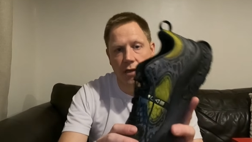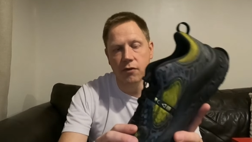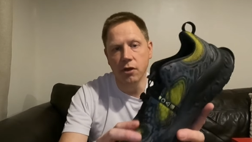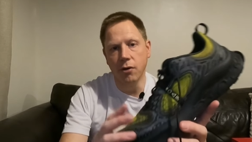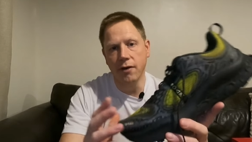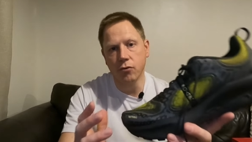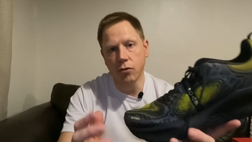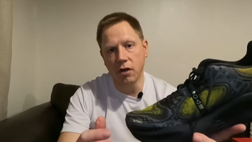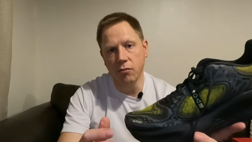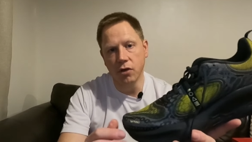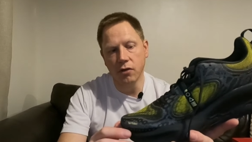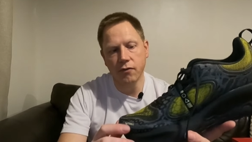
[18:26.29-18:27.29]
even though I have
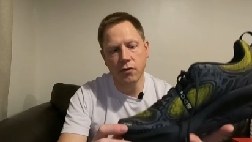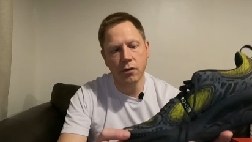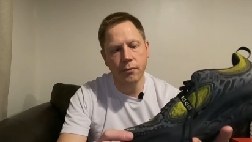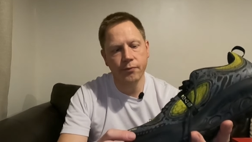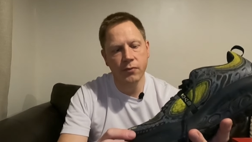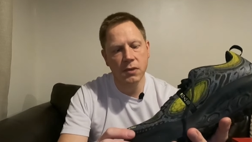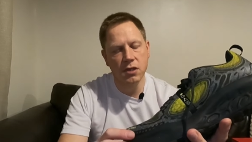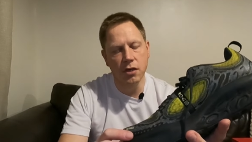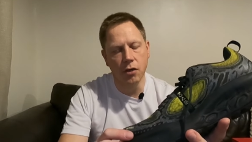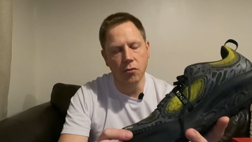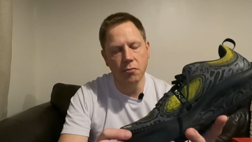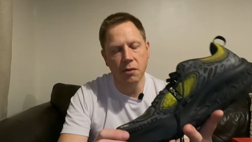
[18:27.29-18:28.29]
quite a wide foot.
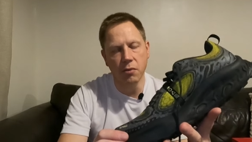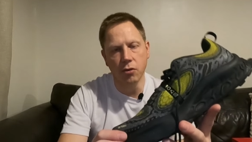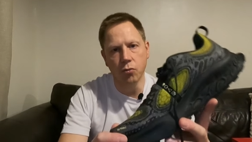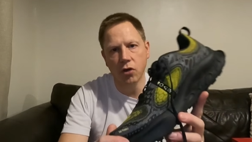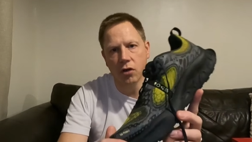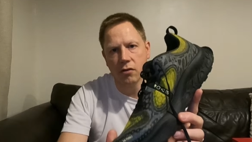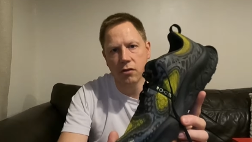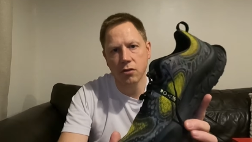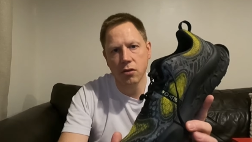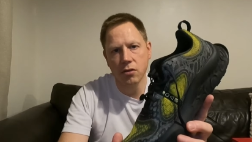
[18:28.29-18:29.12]
So maybe the wide